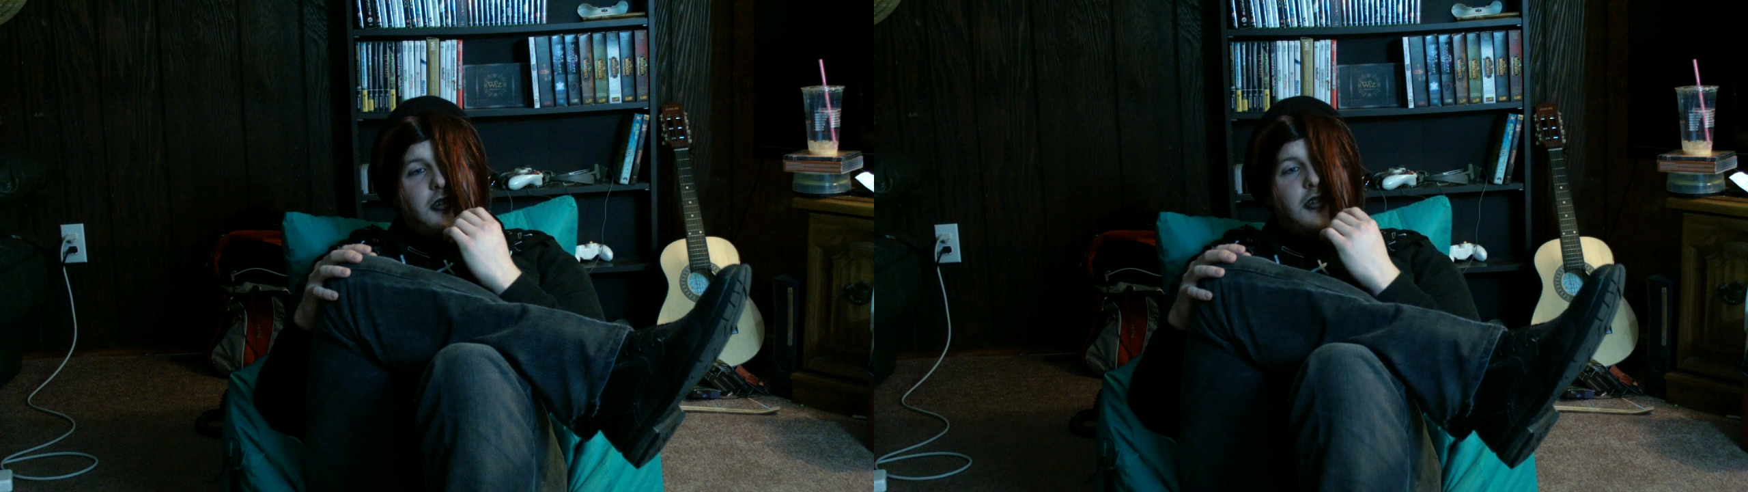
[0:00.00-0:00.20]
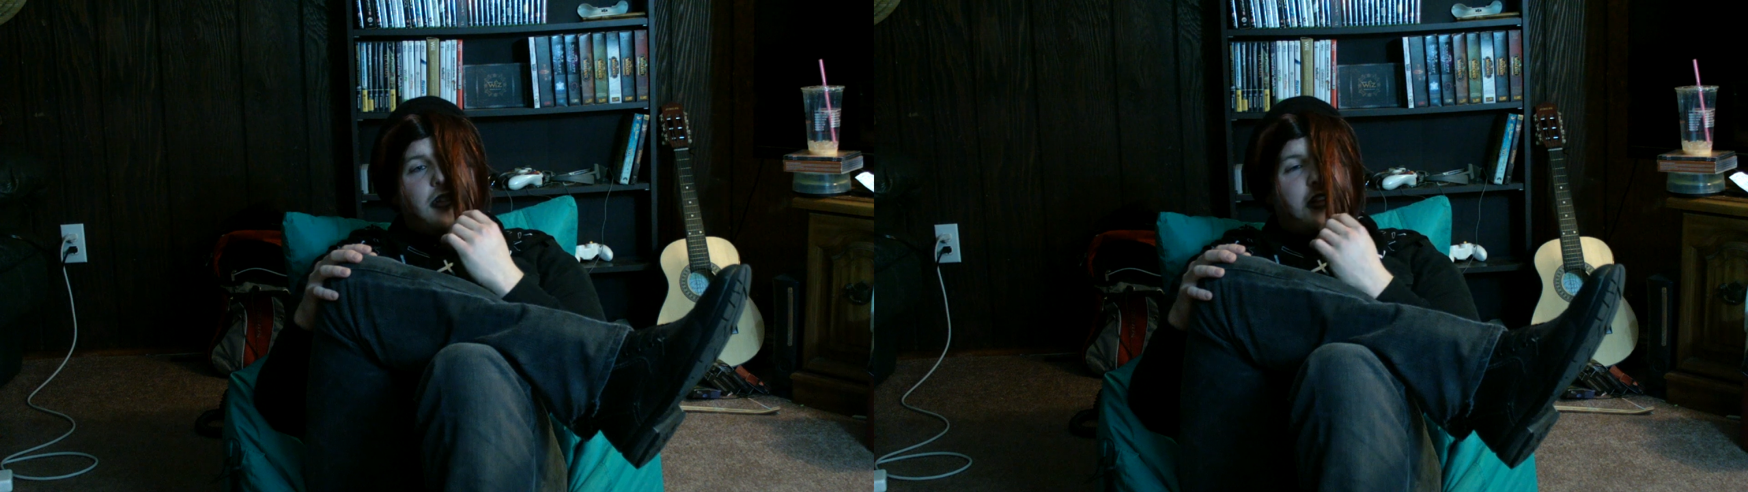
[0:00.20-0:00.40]

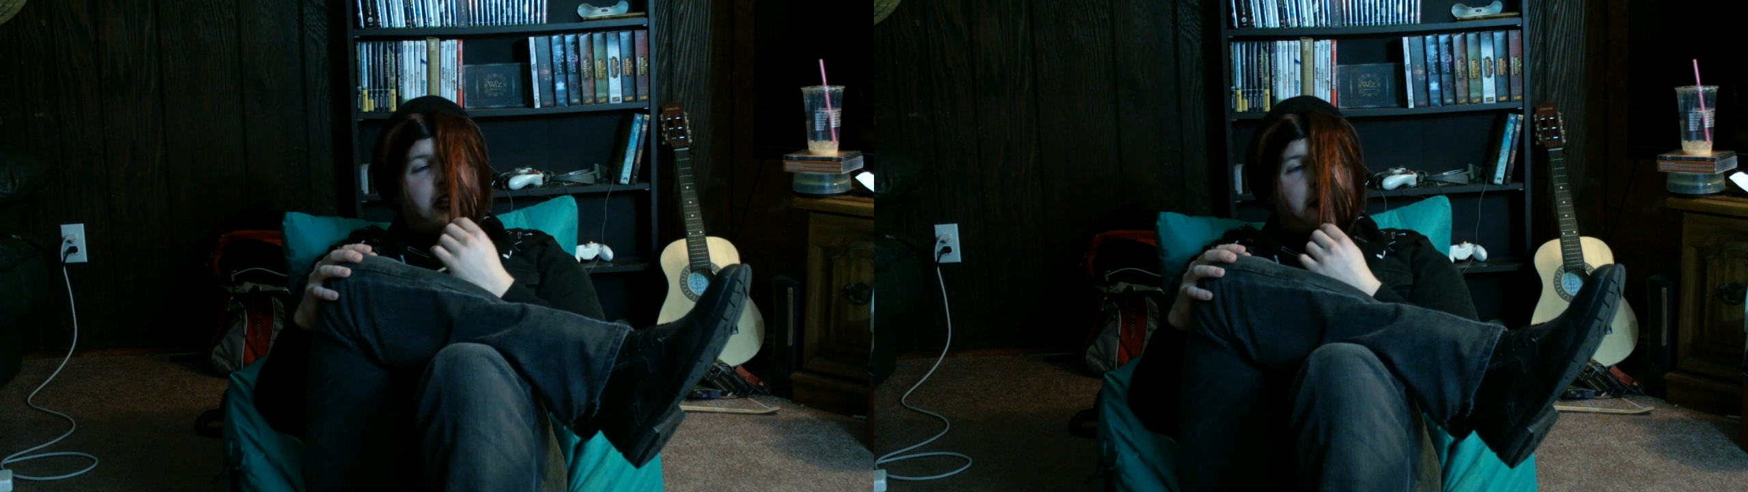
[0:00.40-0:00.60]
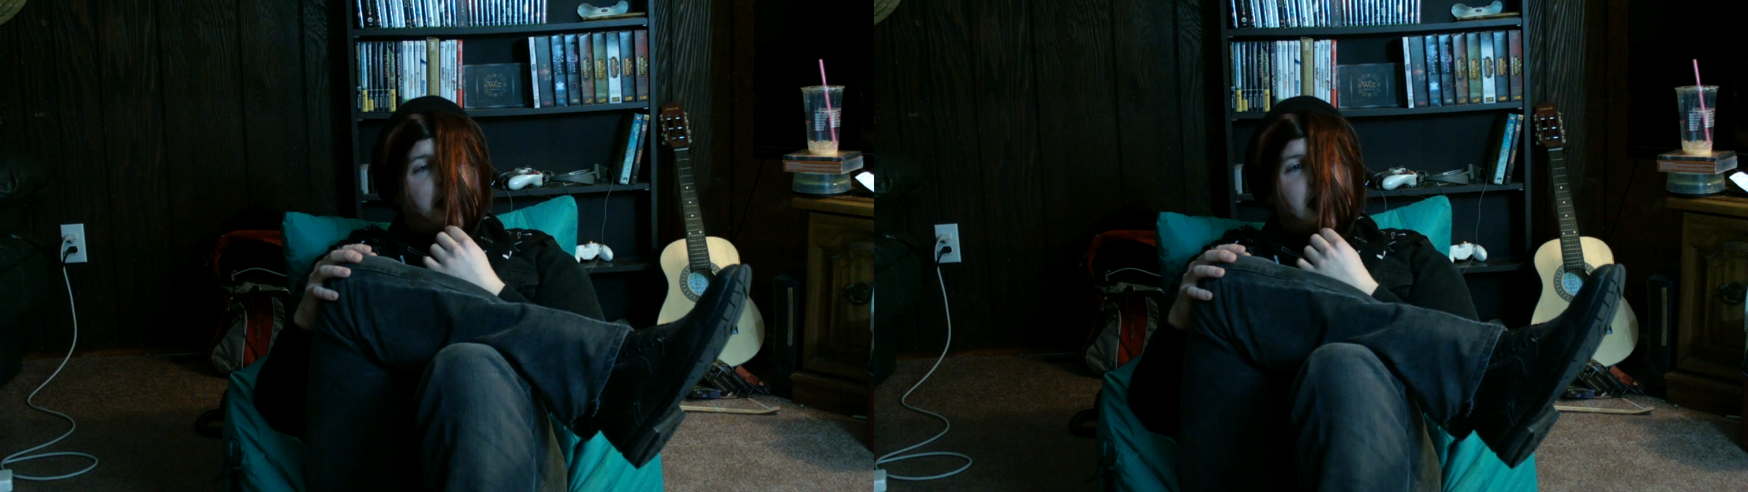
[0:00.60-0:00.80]
or like
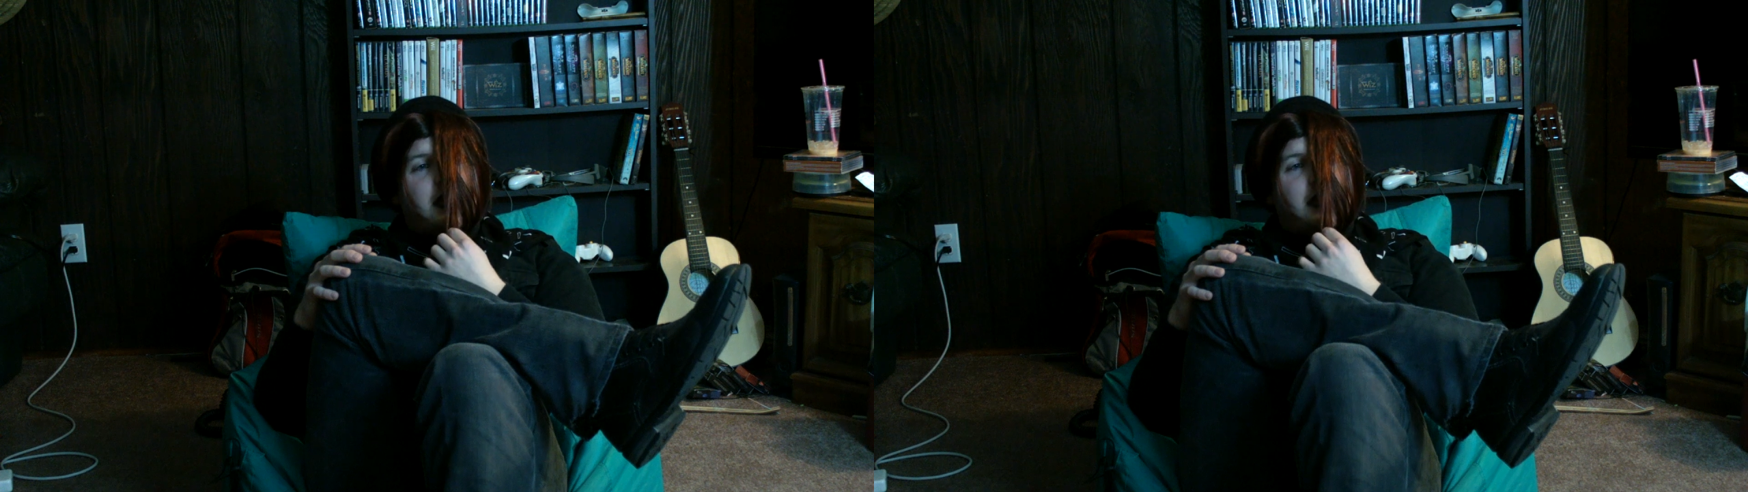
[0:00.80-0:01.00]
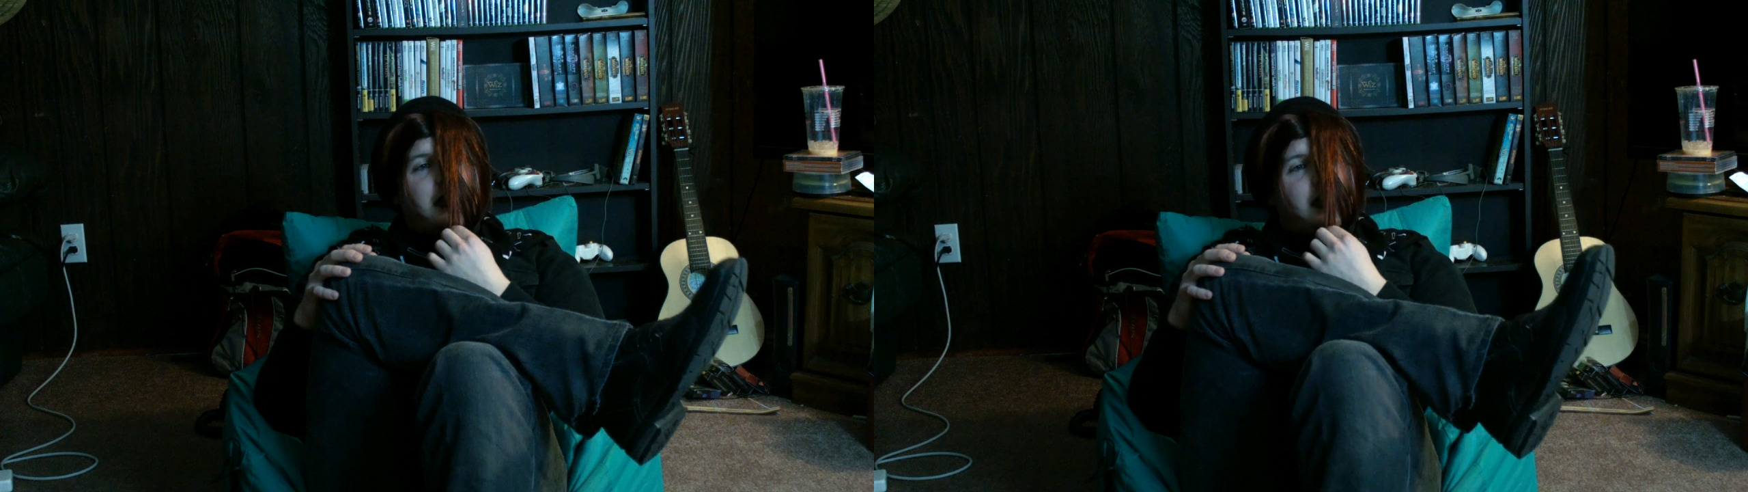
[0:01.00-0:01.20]
on a
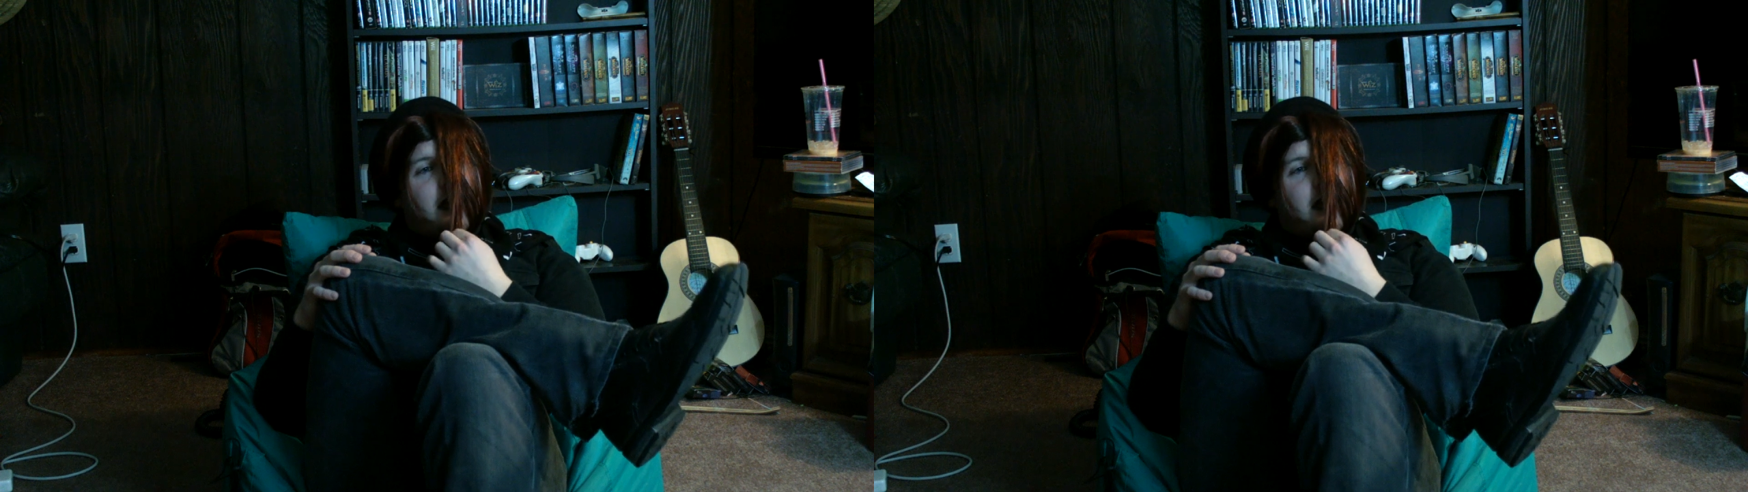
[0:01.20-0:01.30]
plane?